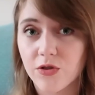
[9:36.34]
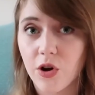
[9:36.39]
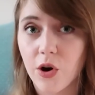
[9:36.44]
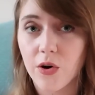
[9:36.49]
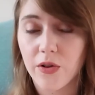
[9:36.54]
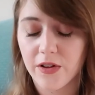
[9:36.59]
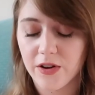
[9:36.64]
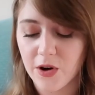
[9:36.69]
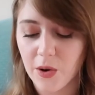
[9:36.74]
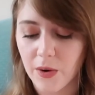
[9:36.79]

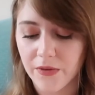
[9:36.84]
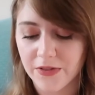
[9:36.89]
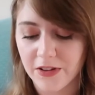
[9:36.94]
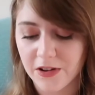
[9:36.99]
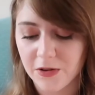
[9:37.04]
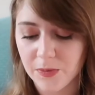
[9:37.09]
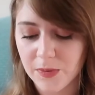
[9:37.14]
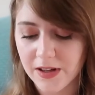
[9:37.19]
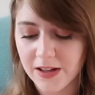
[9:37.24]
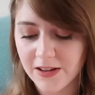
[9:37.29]
totally know what
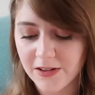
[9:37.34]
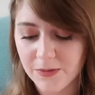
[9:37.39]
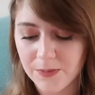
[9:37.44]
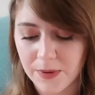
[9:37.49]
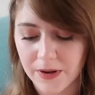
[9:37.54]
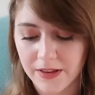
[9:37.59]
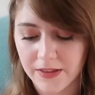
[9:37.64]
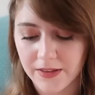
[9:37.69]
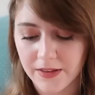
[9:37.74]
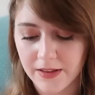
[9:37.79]
this means,
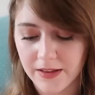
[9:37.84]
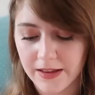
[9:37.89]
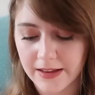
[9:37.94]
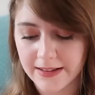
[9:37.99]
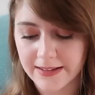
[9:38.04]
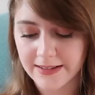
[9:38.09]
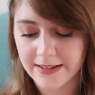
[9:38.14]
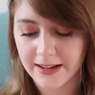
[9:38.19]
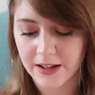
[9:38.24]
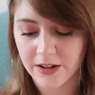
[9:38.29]
but
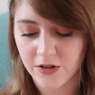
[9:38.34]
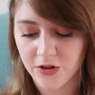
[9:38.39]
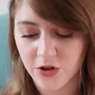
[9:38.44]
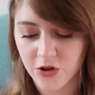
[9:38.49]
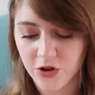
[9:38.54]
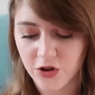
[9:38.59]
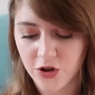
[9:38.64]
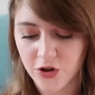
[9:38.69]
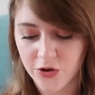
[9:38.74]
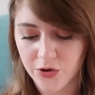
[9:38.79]
it says
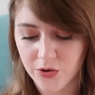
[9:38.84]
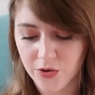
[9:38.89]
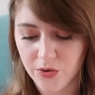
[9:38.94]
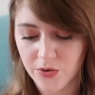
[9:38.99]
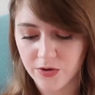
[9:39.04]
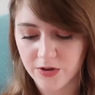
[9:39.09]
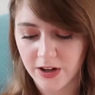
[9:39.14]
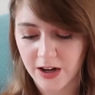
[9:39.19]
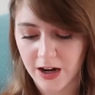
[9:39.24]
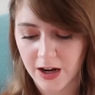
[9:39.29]

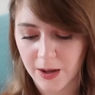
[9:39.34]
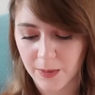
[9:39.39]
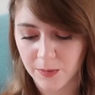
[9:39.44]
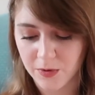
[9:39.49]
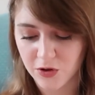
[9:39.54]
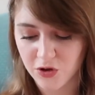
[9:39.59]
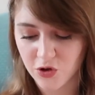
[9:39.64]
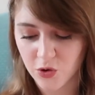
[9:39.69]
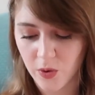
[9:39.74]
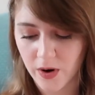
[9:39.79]
2 times
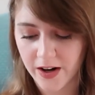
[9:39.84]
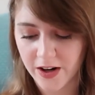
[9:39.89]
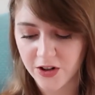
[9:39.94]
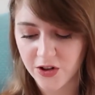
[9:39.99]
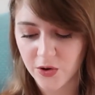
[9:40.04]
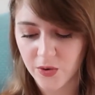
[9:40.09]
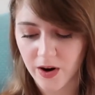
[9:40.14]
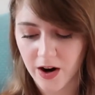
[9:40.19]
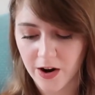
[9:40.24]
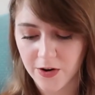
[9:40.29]

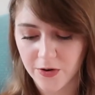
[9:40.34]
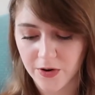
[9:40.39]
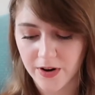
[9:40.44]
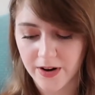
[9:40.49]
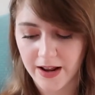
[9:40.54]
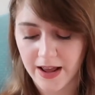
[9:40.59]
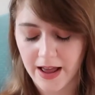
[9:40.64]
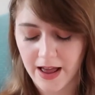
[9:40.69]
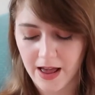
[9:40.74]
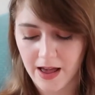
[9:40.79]

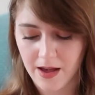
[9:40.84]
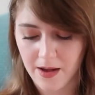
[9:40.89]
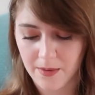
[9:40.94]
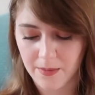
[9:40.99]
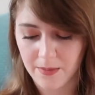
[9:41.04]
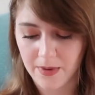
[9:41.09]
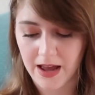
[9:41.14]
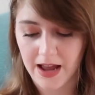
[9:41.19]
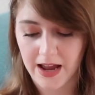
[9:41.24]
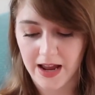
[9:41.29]
2200
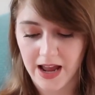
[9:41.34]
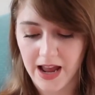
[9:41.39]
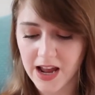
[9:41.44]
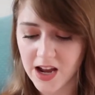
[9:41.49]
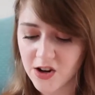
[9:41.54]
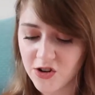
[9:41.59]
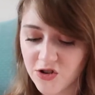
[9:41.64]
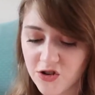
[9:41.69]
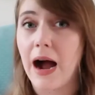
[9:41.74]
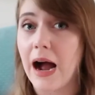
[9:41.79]

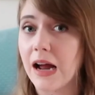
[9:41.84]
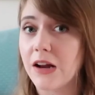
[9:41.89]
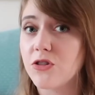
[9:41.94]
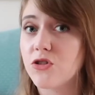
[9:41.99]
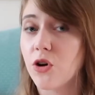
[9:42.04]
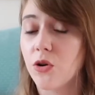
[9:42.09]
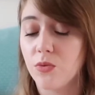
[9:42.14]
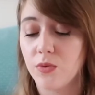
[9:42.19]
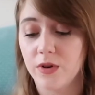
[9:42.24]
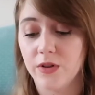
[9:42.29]
mAh. I
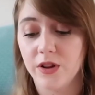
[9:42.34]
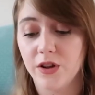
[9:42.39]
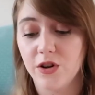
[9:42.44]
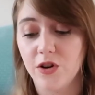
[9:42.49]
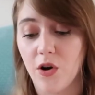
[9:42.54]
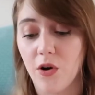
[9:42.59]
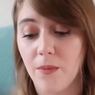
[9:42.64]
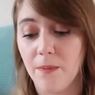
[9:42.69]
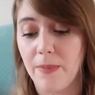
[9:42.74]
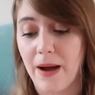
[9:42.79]
don't really
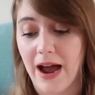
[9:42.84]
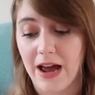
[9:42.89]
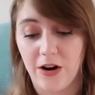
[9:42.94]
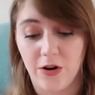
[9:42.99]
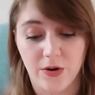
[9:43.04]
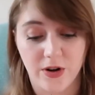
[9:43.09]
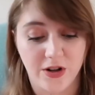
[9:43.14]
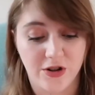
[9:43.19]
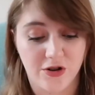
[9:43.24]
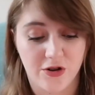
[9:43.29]
know
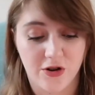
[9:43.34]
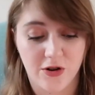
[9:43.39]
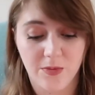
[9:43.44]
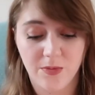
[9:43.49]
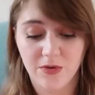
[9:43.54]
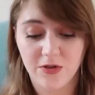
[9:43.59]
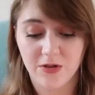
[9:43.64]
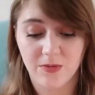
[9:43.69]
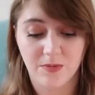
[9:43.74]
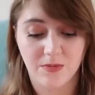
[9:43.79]
battery
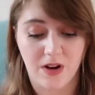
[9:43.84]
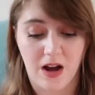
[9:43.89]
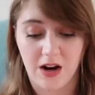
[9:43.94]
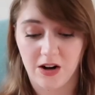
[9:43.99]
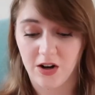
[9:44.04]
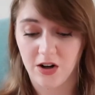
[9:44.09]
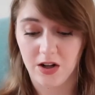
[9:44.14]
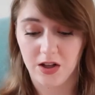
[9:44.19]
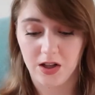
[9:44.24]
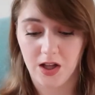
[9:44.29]
terms, I'm not
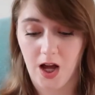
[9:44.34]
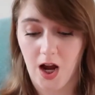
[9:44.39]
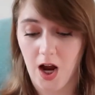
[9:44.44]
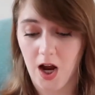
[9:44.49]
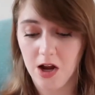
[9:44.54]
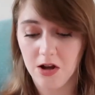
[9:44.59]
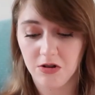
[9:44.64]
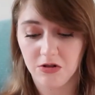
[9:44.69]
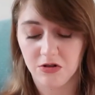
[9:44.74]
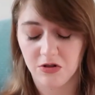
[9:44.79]
gonna
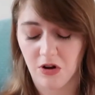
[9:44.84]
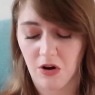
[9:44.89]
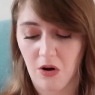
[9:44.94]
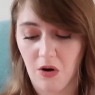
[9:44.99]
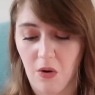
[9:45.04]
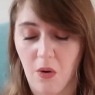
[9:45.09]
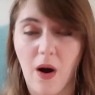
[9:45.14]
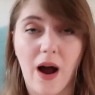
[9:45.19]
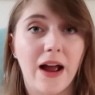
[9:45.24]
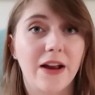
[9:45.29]
lie,
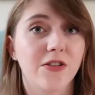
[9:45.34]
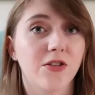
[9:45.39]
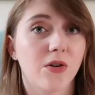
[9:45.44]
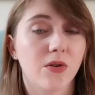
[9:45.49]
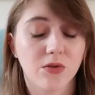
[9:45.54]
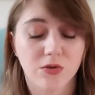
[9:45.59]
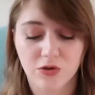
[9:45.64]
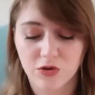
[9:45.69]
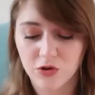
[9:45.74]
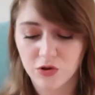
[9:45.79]
so I
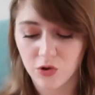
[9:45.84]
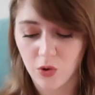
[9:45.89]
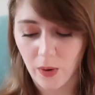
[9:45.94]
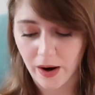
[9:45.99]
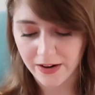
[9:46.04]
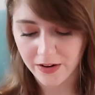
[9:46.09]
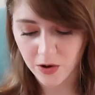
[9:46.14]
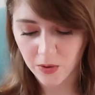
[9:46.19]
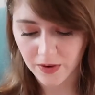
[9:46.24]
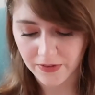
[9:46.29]
don't
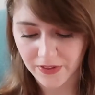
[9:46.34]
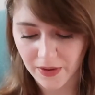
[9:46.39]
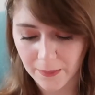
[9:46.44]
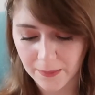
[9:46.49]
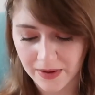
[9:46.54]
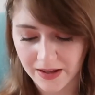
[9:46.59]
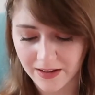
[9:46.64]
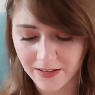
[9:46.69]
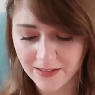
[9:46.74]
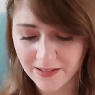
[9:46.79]
quite know what that
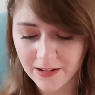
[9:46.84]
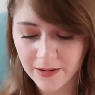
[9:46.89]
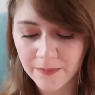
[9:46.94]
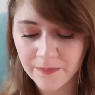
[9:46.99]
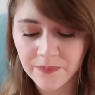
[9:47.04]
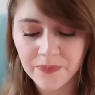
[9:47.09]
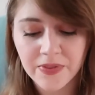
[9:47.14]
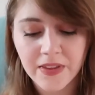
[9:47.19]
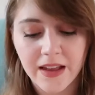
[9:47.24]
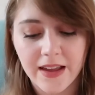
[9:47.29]
means.
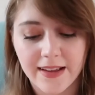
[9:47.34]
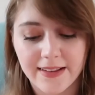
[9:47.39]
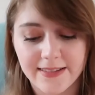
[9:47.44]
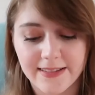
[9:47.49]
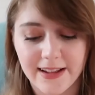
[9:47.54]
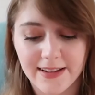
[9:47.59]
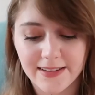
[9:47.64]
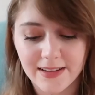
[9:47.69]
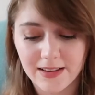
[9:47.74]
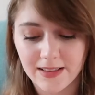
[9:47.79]
It
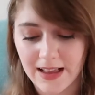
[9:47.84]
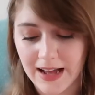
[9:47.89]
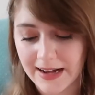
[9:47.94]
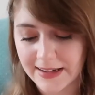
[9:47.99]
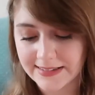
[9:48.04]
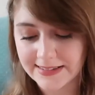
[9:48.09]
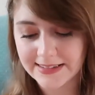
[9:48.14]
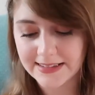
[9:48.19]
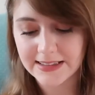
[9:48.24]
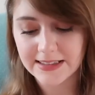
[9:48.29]
says it
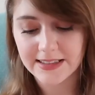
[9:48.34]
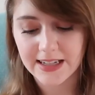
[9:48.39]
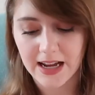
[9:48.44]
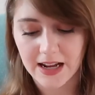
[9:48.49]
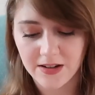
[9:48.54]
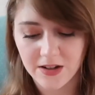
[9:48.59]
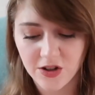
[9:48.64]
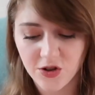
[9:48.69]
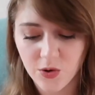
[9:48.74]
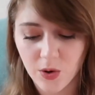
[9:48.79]
lasts
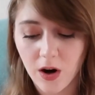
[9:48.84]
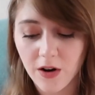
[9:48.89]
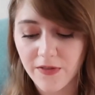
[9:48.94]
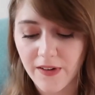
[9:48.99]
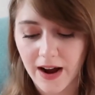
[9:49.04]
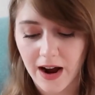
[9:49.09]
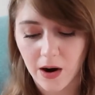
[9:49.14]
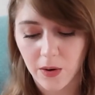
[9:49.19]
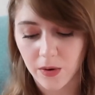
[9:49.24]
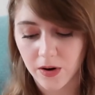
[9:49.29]
10 to 12
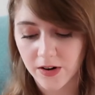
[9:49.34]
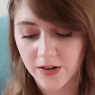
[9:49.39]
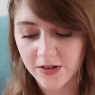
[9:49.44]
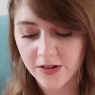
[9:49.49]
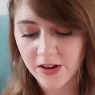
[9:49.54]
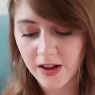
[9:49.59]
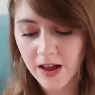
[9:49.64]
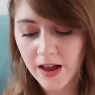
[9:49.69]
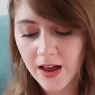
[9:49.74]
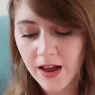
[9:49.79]

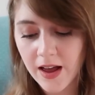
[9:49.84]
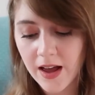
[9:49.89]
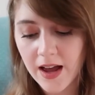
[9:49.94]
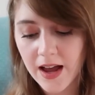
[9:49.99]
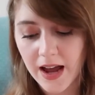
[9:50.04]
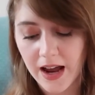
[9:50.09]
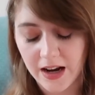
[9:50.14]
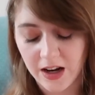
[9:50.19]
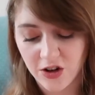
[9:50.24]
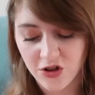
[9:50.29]
hours
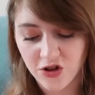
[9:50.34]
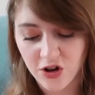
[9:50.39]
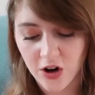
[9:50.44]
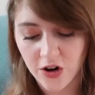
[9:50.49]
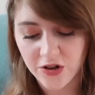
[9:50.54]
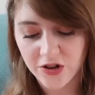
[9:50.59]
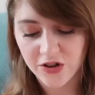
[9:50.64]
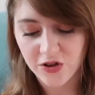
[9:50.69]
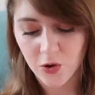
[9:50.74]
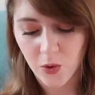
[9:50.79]
and it
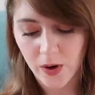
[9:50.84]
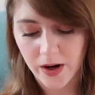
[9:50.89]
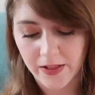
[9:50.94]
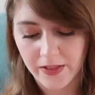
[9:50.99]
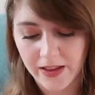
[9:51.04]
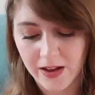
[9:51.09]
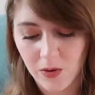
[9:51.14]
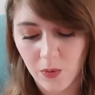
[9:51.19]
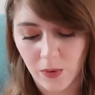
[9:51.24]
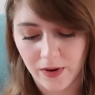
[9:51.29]
charges
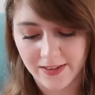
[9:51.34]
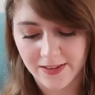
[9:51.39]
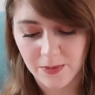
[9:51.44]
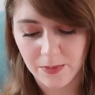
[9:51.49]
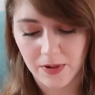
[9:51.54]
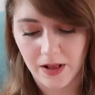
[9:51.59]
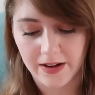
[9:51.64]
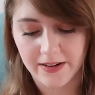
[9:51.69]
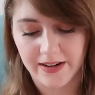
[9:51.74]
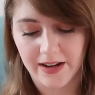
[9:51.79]
quickly once
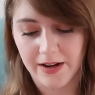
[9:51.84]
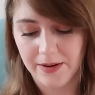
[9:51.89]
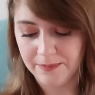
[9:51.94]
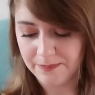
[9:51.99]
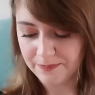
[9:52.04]
plugged in.